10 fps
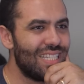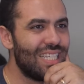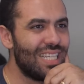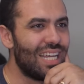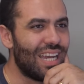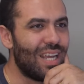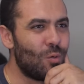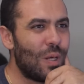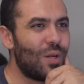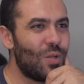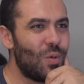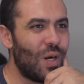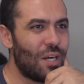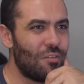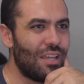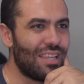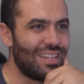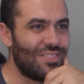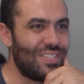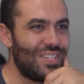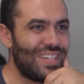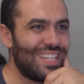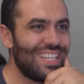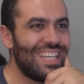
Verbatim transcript: Yeah, and where you are relative to it.